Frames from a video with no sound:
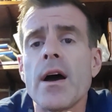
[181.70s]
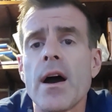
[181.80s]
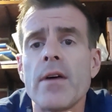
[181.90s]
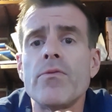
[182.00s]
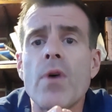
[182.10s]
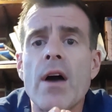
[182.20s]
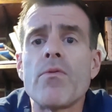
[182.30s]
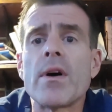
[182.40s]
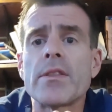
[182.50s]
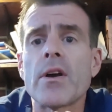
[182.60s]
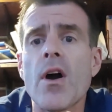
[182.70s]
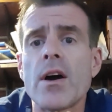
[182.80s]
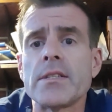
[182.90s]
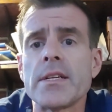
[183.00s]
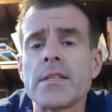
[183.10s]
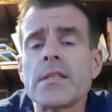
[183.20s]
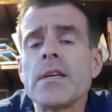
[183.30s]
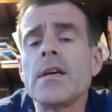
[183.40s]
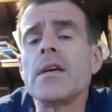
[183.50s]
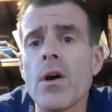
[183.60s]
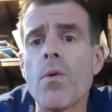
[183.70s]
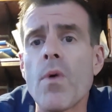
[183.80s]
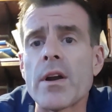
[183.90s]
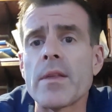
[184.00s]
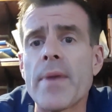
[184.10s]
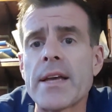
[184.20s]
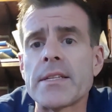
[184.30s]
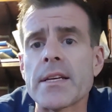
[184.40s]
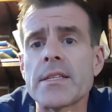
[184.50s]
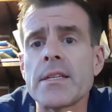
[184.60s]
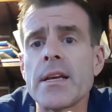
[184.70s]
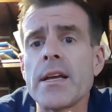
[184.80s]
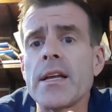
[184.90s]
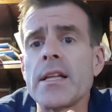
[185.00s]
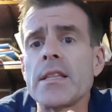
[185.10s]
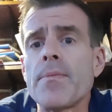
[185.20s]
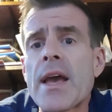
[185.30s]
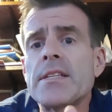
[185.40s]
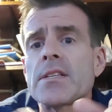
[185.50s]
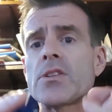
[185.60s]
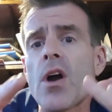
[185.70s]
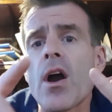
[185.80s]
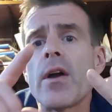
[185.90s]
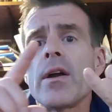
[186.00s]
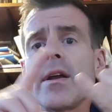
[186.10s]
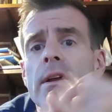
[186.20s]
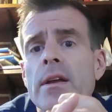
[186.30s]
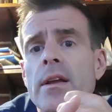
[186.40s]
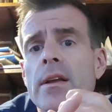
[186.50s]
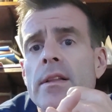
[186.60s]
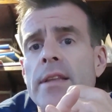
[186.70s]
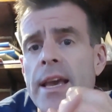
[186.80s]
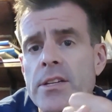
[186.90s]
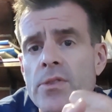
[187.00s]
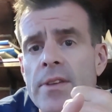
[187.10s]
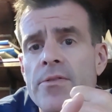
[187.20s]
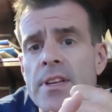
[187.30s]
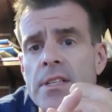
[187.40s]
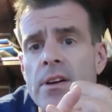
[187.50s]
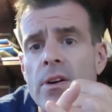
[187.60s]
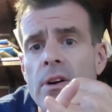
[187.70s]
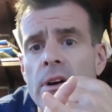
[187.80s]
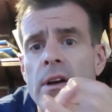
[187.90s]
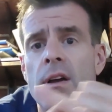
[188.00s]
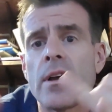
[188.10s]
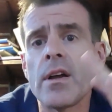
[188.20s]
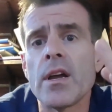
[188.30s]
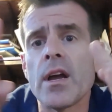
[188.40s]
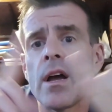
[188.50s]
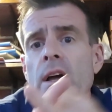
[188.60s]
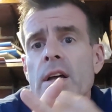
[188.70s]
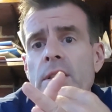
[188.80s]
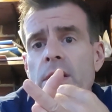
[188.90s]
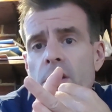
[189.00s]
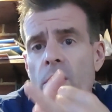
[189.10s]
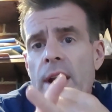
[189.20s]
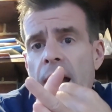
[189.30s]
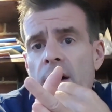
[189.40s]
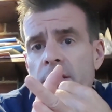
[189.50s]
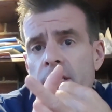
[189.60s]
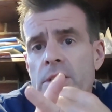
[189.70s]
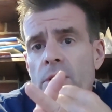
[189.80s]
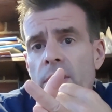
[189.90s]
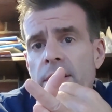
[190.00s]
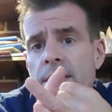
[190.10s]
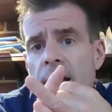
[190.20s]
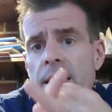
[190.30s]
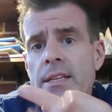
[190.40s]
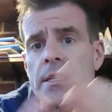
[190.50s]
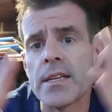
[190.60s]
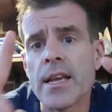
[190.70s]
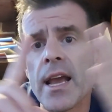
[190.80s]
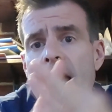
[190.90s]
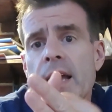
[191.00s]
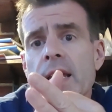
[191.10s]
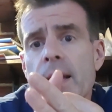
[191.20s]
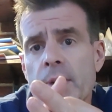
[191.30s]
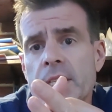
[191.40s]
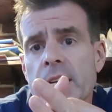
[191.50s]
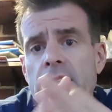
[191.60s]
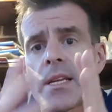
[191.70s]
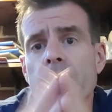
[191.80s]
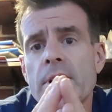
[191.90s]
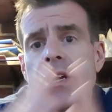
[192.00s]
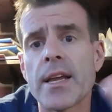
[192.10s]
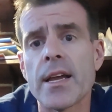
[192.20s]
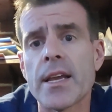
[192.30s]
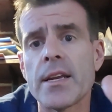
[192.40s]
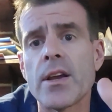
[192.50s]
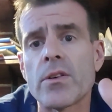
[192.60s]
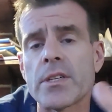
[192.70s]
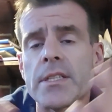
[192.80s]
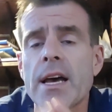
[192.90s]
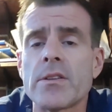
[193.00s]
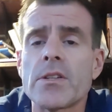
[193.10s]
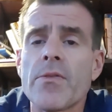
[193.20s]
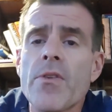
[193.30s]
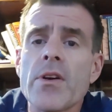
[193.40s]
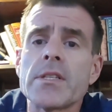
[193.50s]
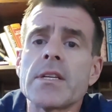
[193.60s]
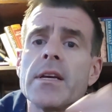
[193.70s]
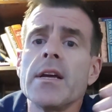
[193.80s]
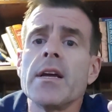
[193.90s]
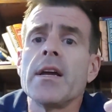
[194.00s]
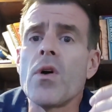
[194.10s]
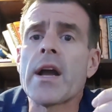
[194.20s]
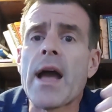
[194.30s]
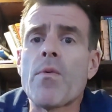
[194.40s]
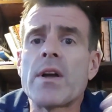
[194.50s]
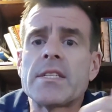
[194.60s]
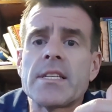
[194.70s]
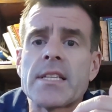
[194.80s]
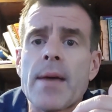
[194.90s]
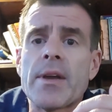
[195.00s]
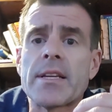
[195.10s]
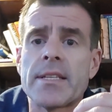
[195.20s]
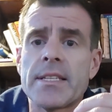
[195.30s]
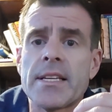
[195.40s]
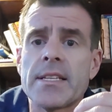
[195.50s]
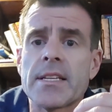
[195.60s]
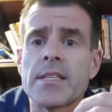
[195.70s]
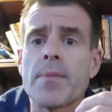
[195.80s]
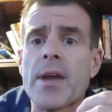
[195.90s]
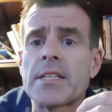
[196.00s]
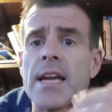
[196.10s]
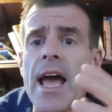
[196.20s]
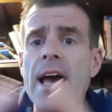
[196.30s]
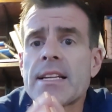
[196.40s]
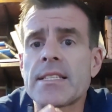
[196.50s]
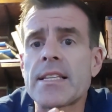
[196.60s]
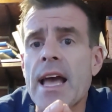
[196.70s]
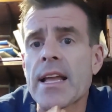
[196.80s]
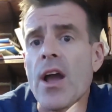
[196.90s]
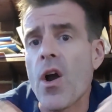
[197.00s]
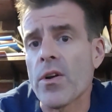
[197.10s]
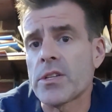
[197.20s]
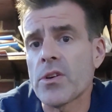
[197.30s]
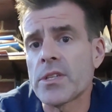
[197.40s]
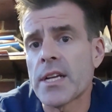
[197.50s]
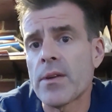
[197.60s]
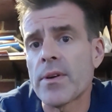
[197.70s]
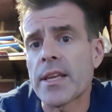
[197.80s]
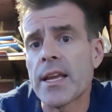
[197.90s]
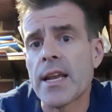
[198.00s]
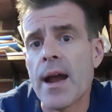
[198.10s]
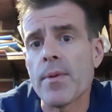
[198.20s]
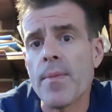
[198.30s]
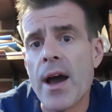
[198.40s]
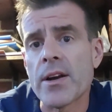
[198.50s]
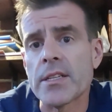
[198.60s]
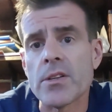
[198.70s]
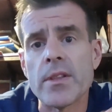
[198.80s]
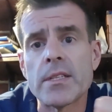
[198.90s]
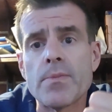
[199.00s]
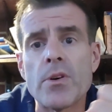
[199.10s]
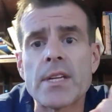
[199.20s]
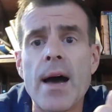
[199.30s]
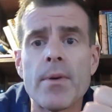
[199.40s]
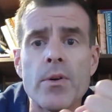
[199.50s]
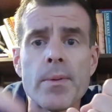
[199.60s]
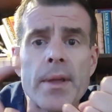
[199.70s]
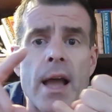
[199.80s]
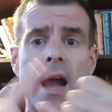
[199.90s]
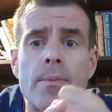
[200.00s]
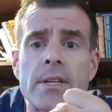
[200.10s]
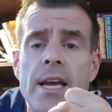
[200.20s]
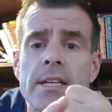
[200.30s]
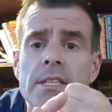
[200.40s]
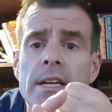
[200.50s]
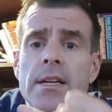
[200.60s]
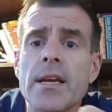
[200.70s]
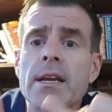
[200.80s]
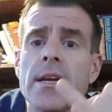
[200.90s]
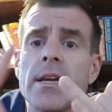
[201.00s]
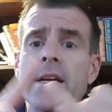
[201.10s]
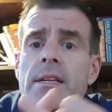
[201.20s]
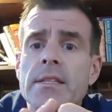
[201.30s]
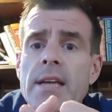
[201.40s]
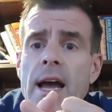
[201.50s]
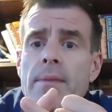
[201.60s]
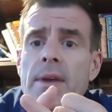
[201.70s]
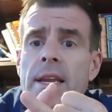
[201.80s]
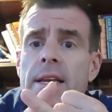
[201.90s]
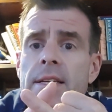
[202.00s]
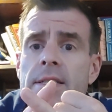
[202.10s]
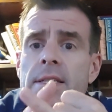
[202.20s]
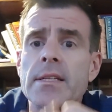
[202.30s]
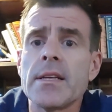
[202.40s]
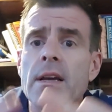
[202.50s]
of what the cause is. What are the basics? The basics are the history and physical, the urinalysis, urine studies, and imaging, typically a kidney ultrasound. So first, look at what systemic diseases the patient has that are associated with kidney abnormalities. So these most commonly would be hypertension, diabetes,